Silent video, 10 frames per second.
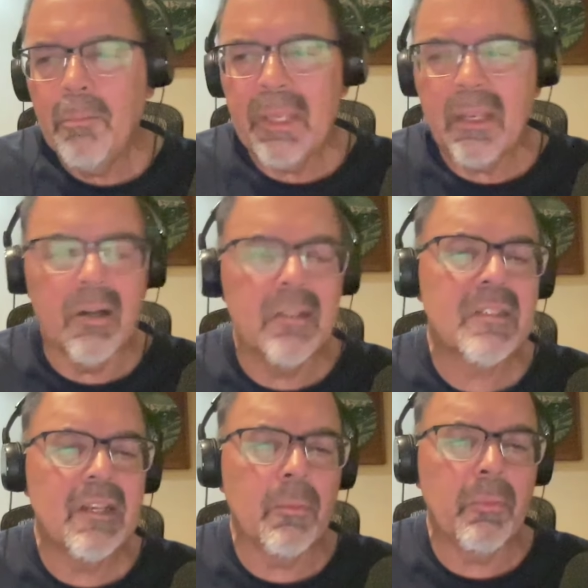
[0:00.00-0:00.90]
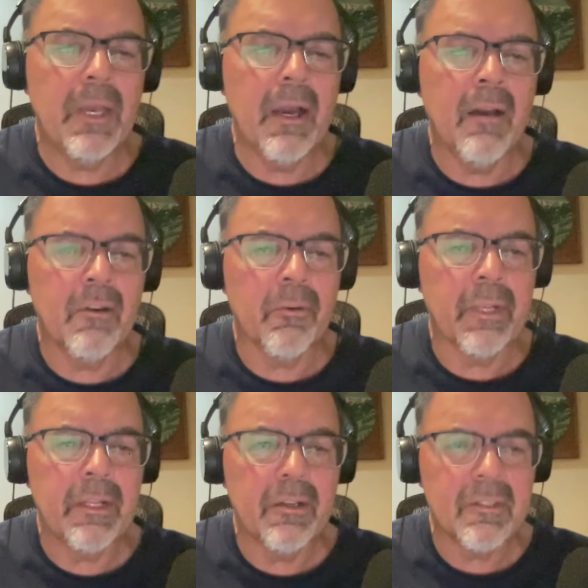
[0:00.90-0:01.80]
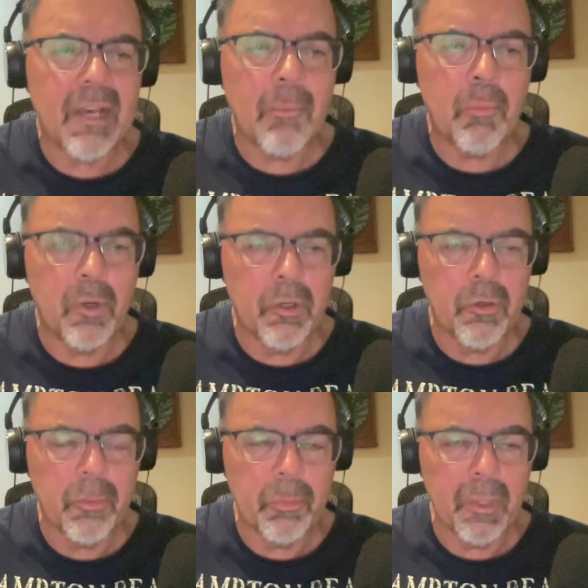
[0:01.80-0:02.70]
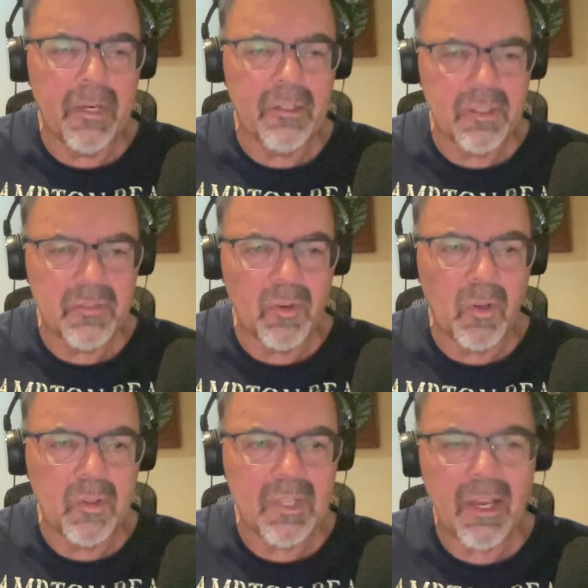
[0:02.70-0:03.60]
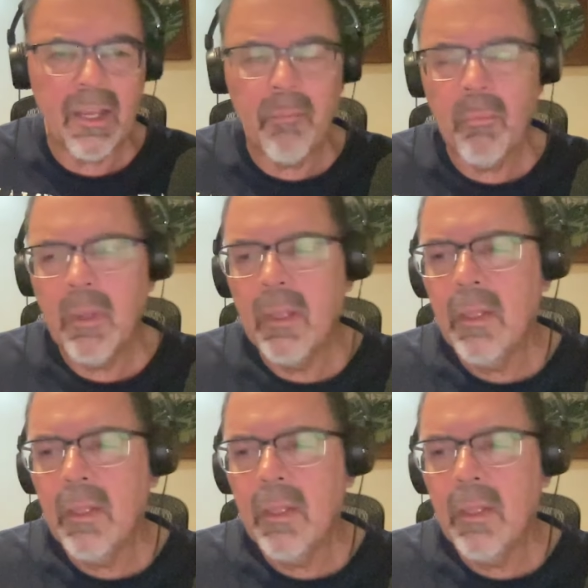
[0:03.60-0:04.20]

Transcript: because they'll be honoring their top 100 players of all time.